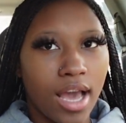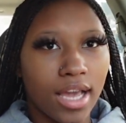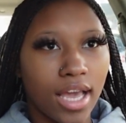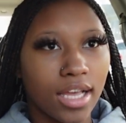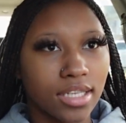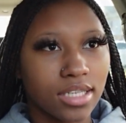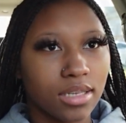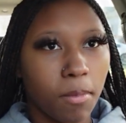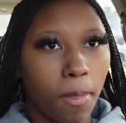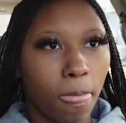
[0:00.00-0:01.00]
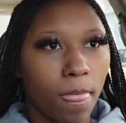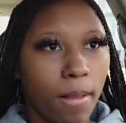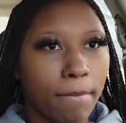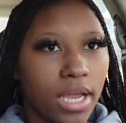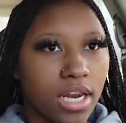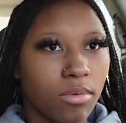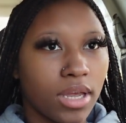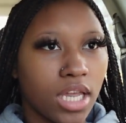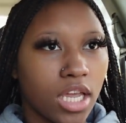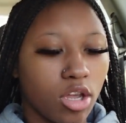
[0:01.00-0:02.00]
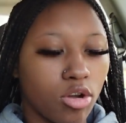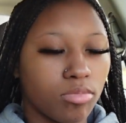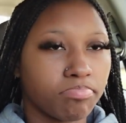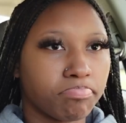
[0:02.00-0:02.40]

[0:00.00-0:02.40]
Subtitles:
I guess. But anyway, yeah, y'all.